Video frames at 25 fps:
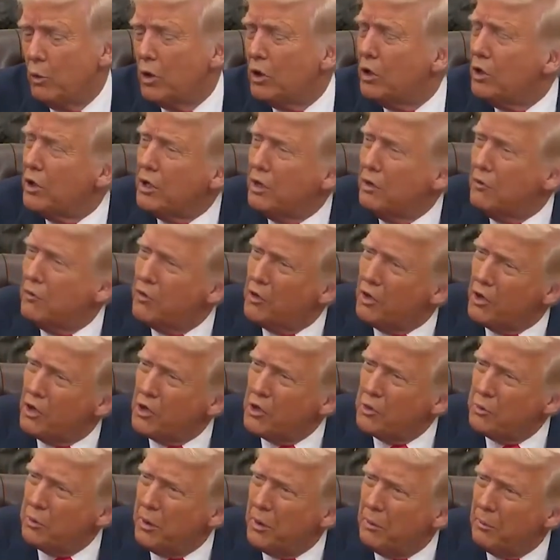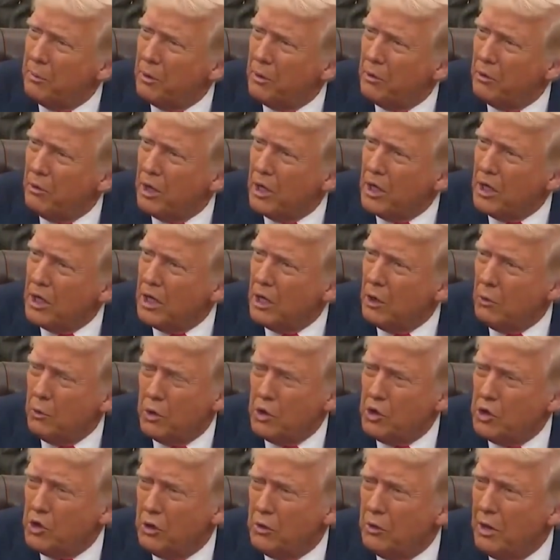we're looking for those people right now.
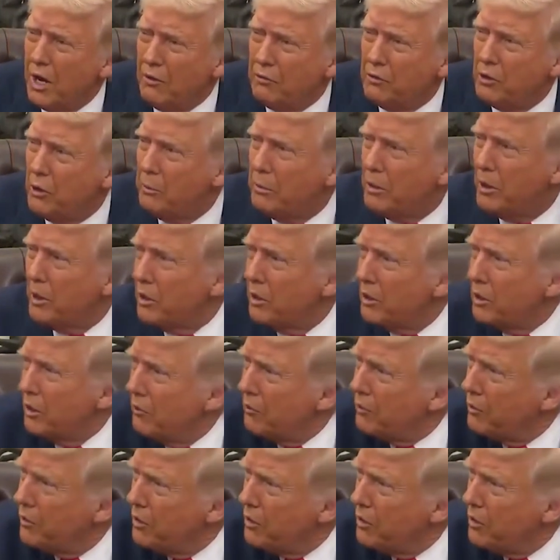We shouldn't have to be looking for